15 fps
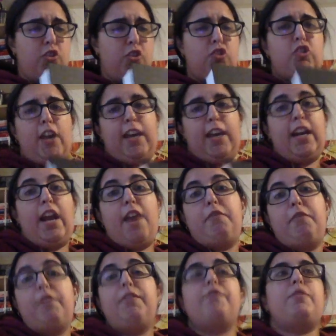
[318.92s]
check in
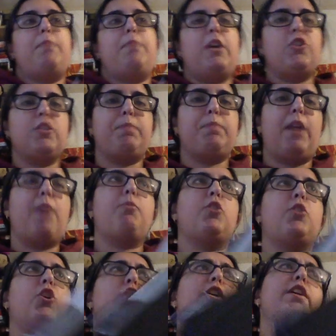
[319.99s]
every 50 pages. But I'm
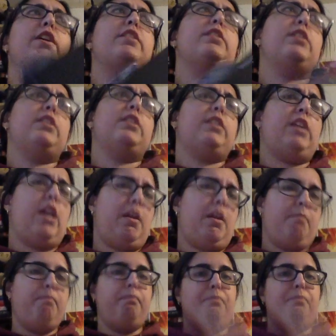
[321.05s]
curious to see
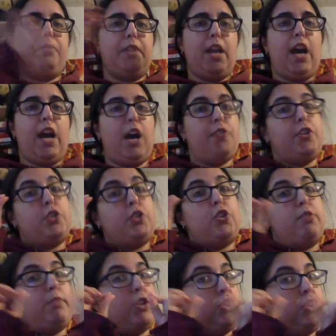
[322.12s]
how these
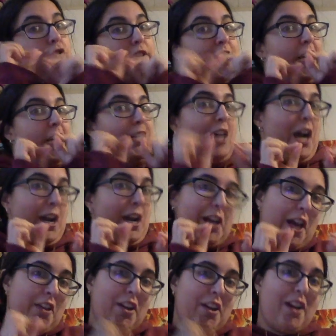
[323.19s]
two mysteries like tie together.
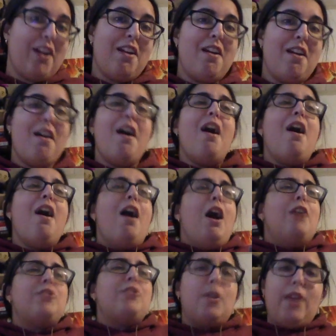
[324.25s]

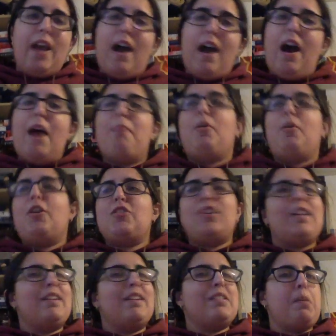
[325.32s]
So yeah, I'm
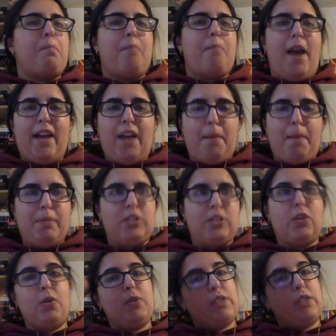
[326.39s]
watching some back
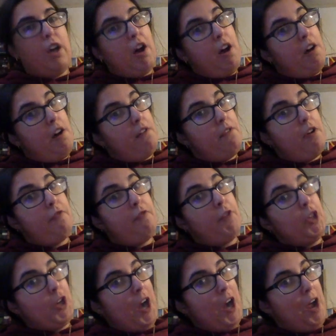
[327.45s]
episodes of
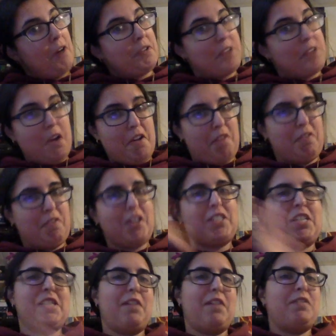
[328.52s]
Fuller House on Netflix
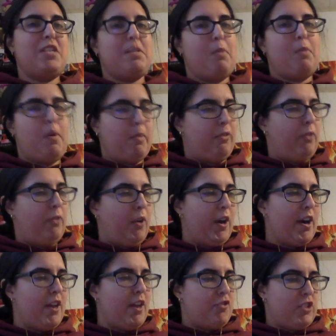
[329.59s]
because I've seen them all
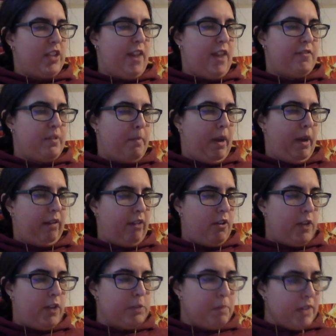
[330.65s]
before, just to have some background
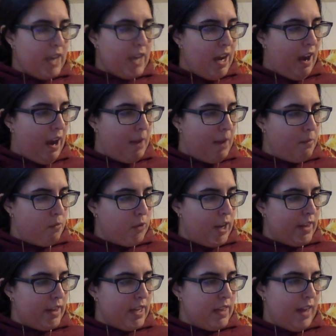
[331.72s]
noise. But yeah, I'm
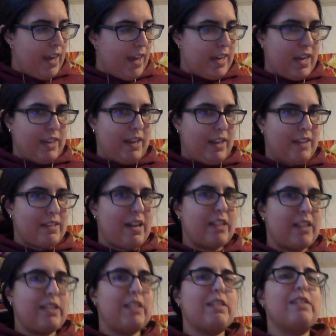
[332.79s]
really liking this, and
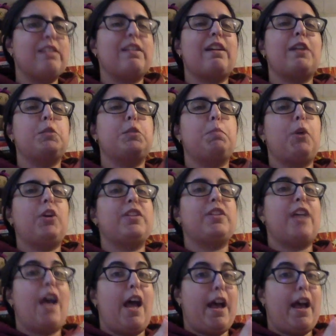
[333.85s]
this is a nice book to
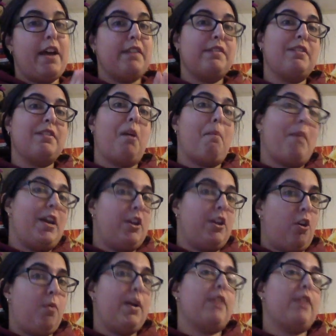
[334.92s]
end my
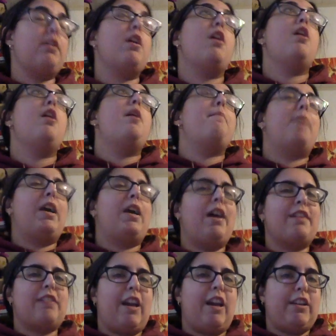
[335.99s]
year with
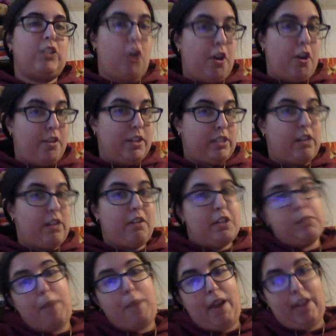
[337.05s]
because I started this series
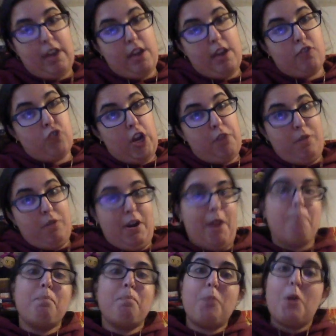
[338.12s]
back in January.
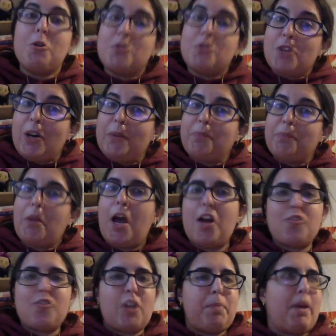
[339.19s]
So I'll
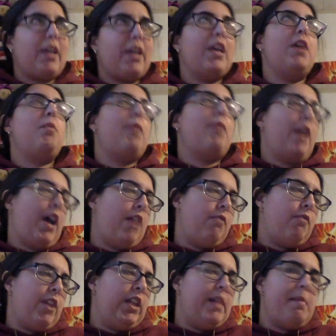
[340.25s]
check back in when I
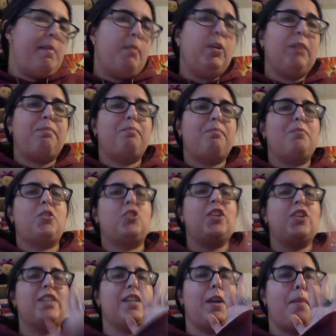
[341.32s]
read a little bit more. Talk to you
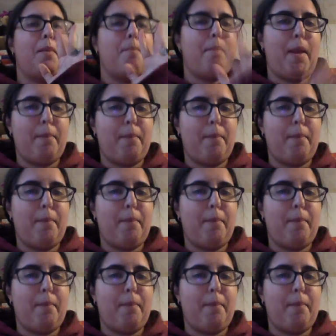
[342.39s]
guys later. Bye.